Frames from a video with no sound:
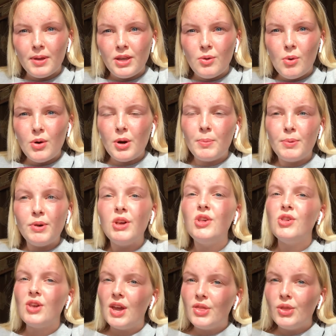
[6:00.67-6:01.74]
You won't
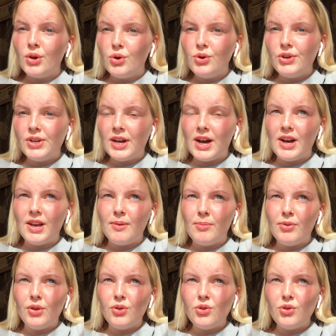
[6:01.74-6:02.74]
appreciate the good times. They'll